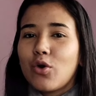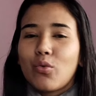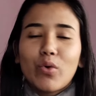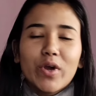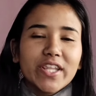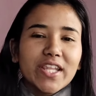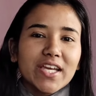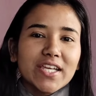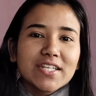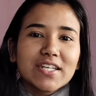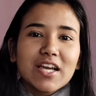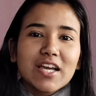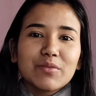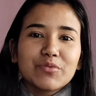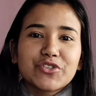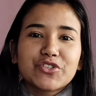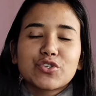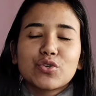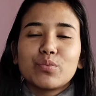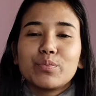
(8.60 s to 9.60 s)
Whether it
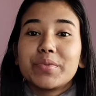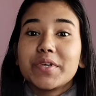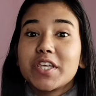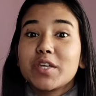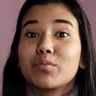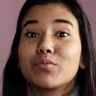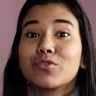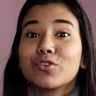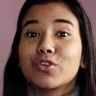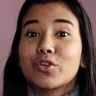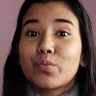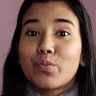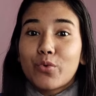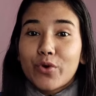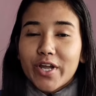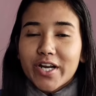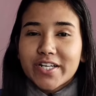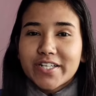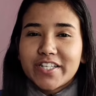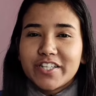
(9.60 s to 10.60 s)
comes to being more
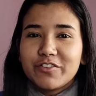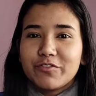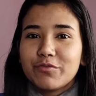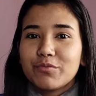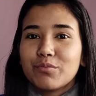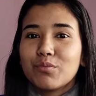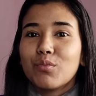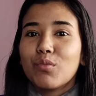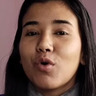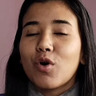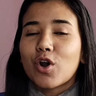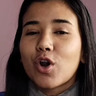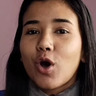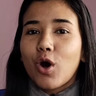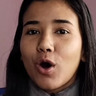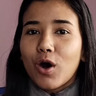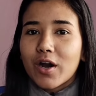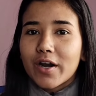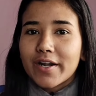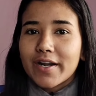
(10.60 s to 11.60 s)
productive, more
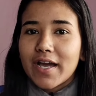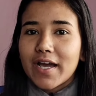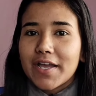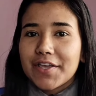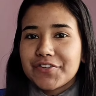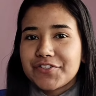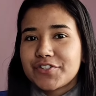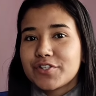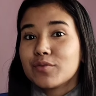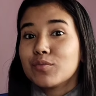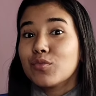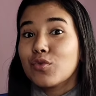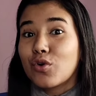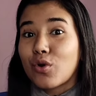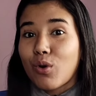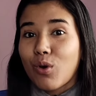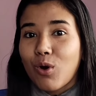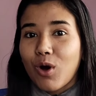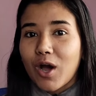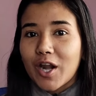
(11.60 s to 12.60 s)
organized,
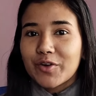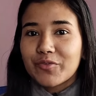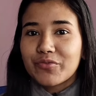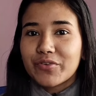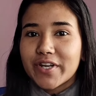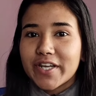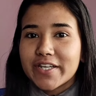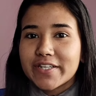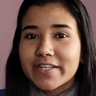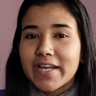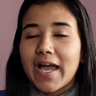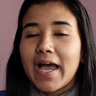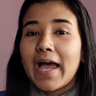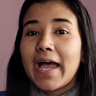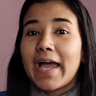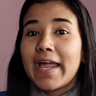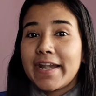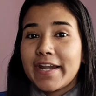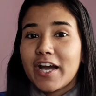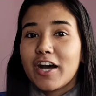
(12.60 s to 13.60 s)
more confident,
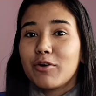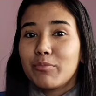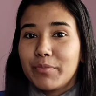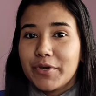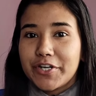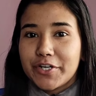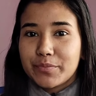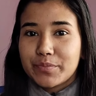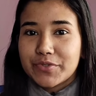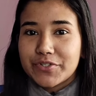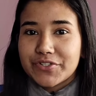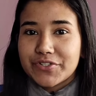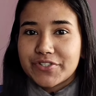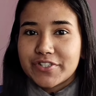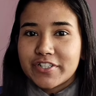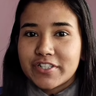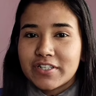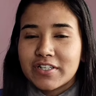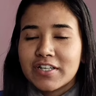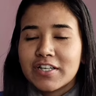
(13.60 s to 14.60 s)
and a better
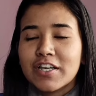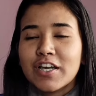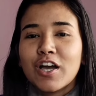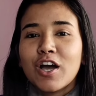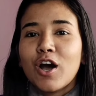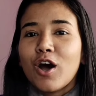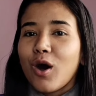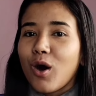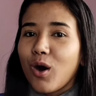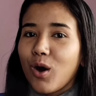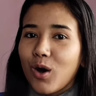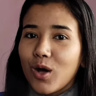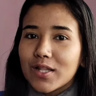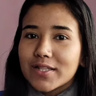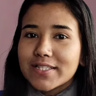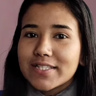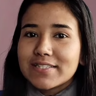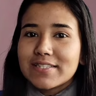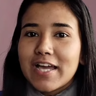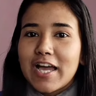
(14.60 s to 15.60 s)
person.
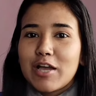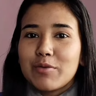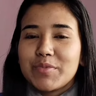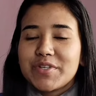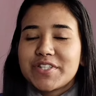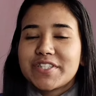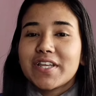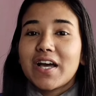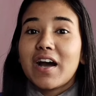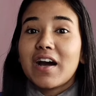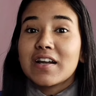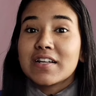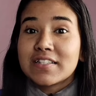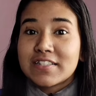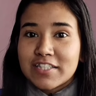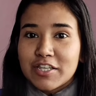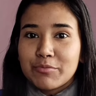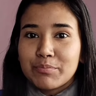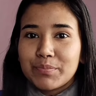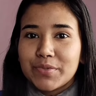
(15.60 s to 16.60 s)
All these habits are
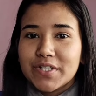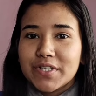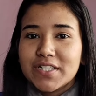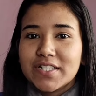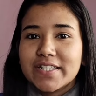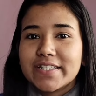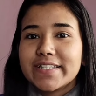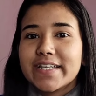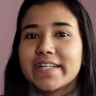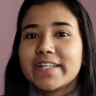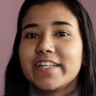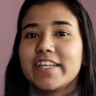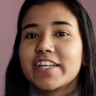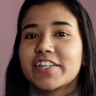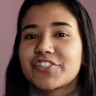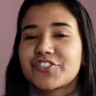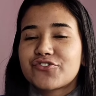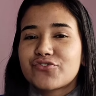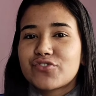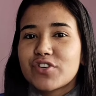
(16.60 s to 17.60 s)
simple yet
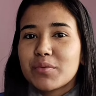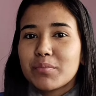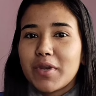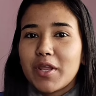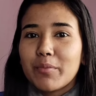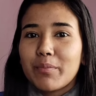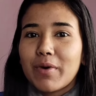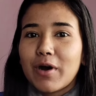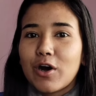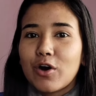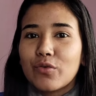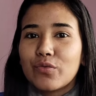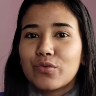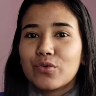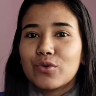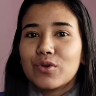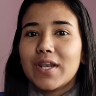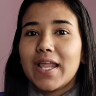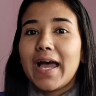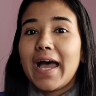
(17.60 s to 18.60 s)
extremely
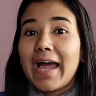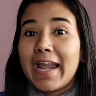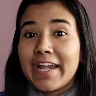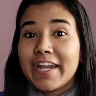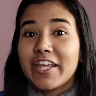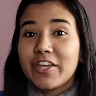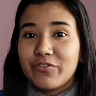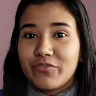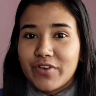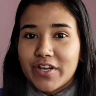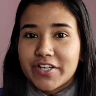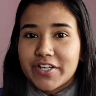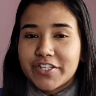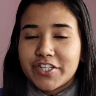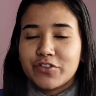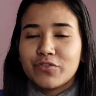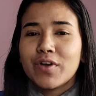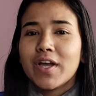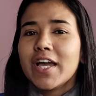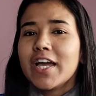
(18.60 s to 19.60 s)
powerful and
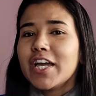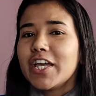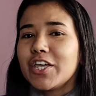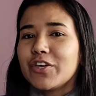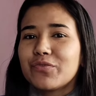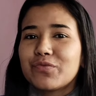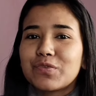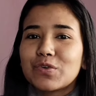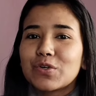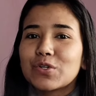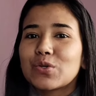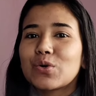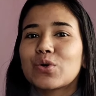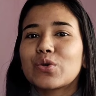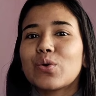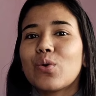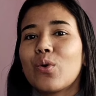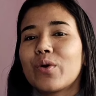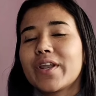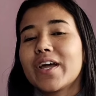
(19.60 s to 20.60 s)
effective if
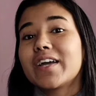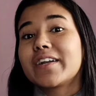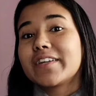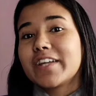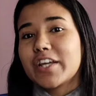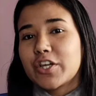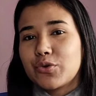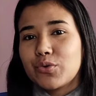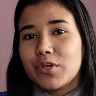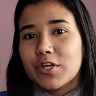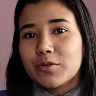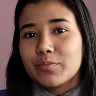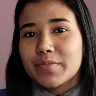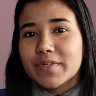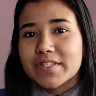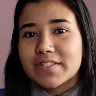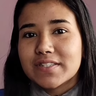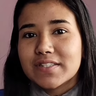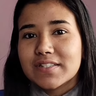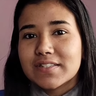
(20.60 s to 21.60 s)
followed on a regular
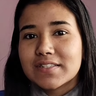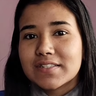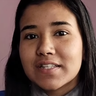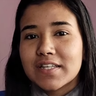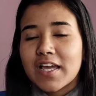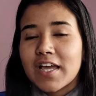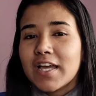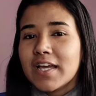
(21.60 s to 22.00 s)
basis.